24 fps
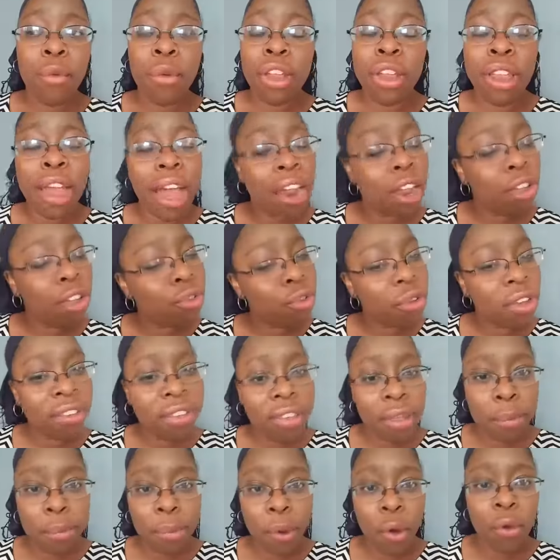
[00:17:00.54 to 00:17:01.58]
if we're not
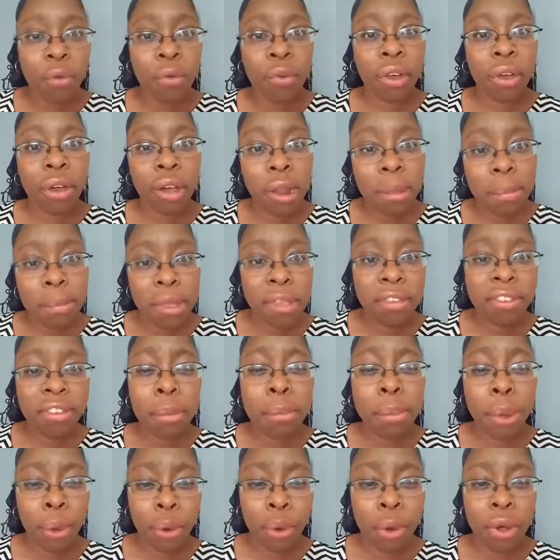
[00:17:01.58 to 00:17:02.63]
addressing both, we're going to miss
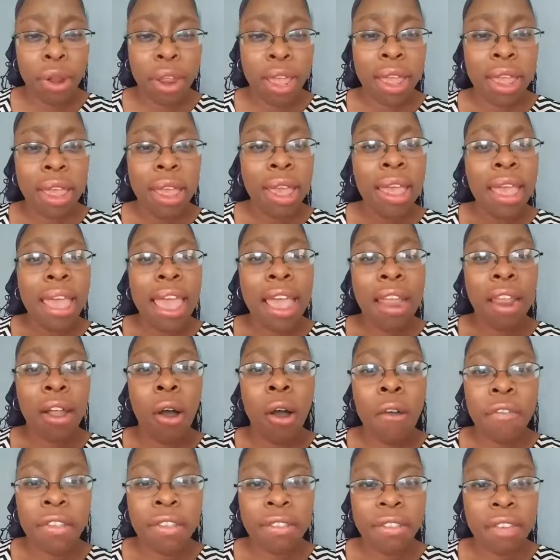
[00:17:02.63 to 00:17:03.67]
the boat on it. And
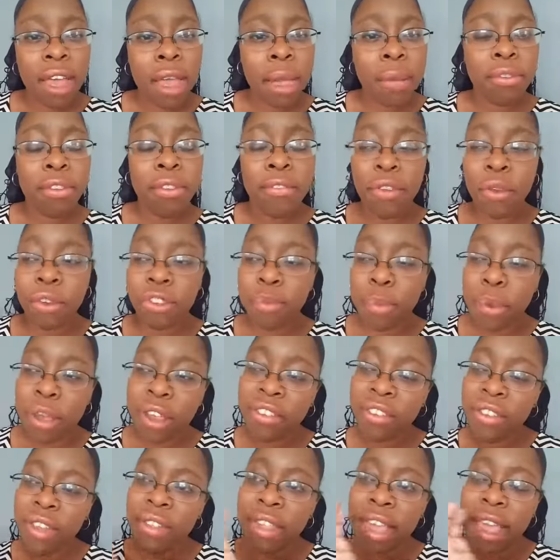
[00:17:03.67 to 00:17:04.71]
oftentimes, if you're
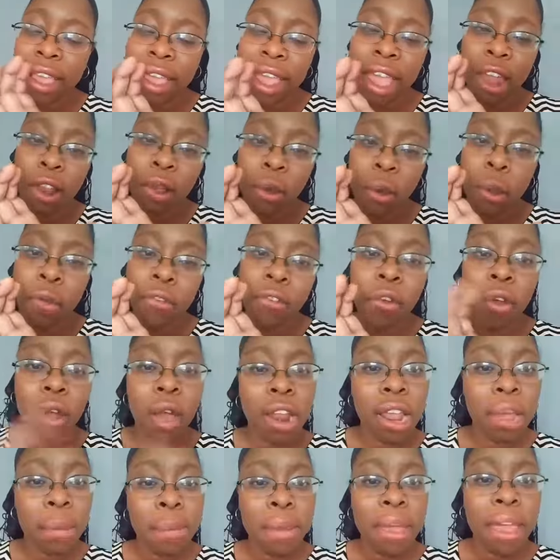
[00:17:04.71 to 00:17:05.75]
especially in that category of
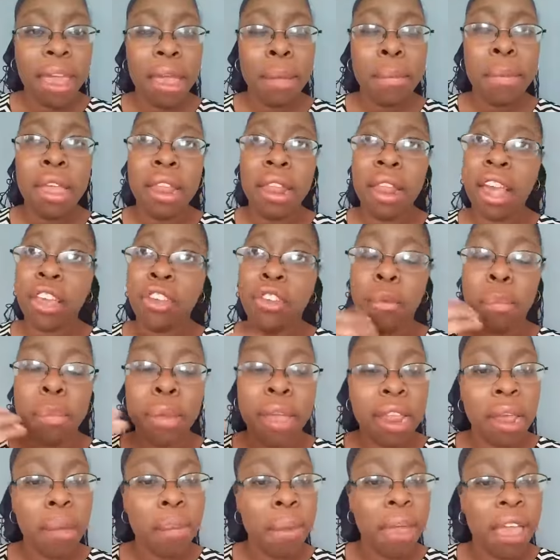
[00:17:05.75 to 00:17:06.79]
chronic pain, meaning like you've
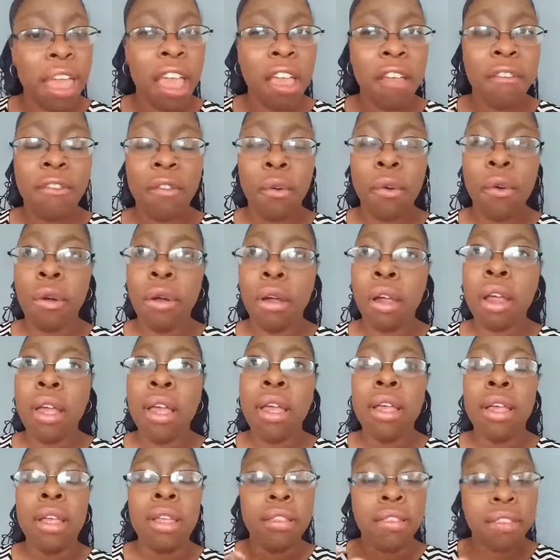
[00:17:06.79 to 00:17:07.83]
been in pain for
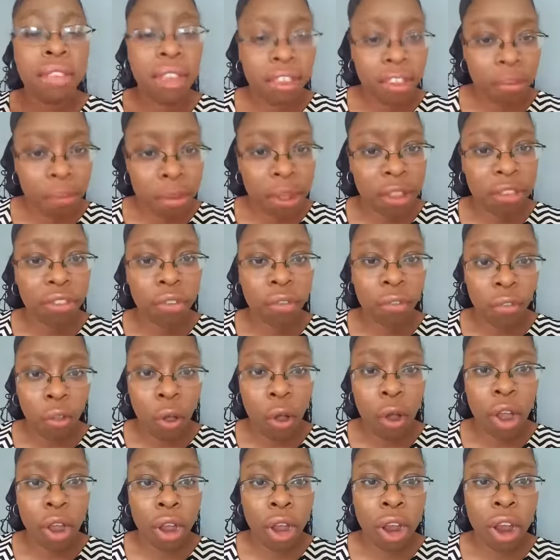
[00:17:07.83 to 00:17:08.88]
six months or
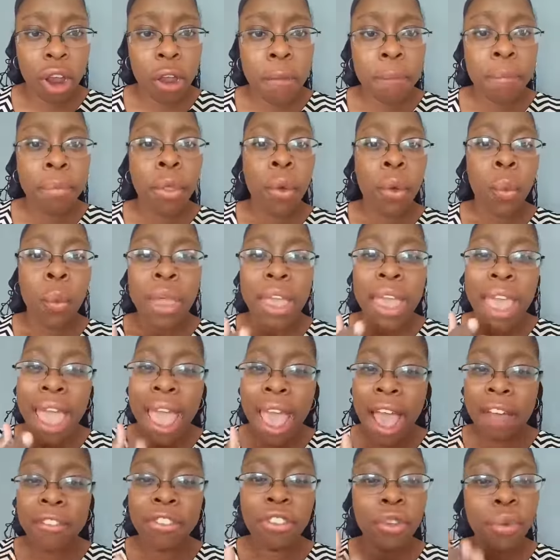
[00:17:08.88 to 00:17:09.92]
longer, we
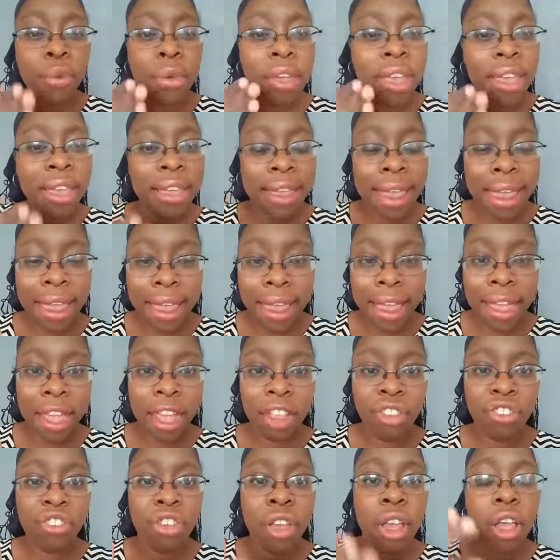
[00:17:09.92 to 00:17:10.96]
have to engage
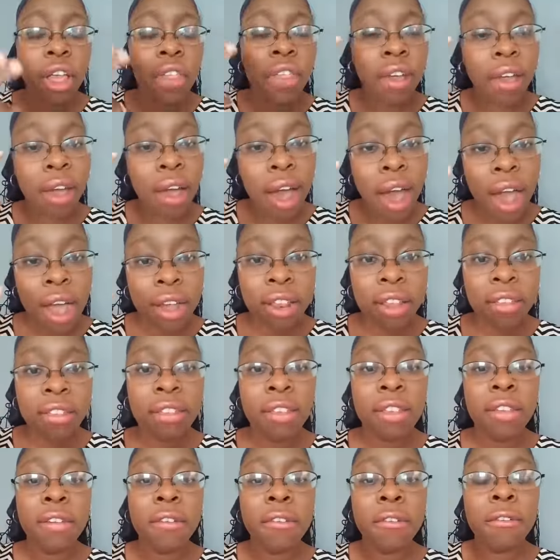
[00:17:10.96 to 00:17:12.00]
engage the
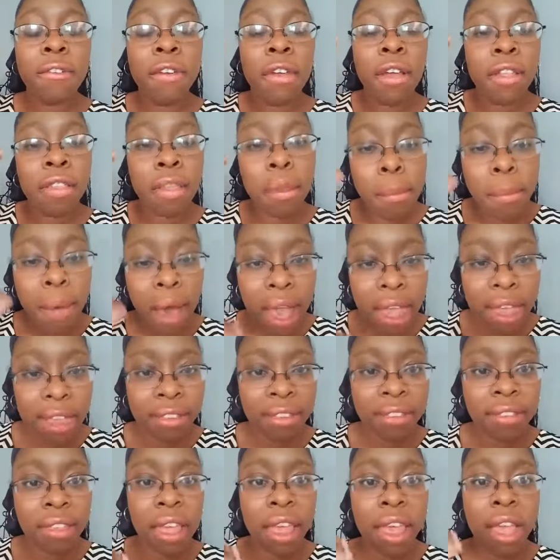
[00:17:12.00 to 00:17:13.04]
cognitive, the
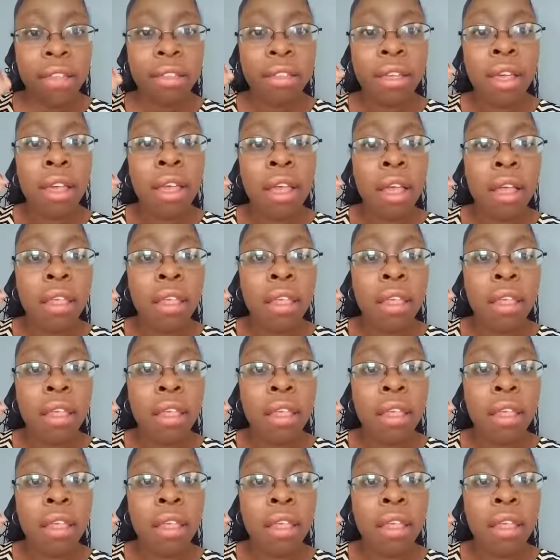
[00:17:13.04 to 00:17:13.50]
mindset,